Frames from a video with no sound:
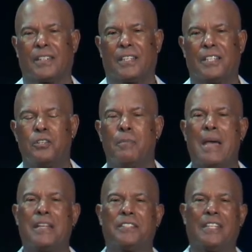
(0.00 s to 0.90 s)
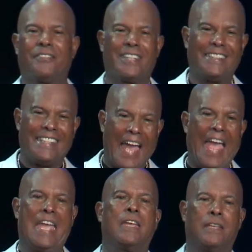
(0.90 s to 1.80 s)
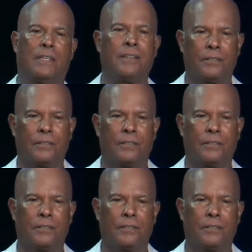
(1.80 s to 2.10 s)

Can you imagine if today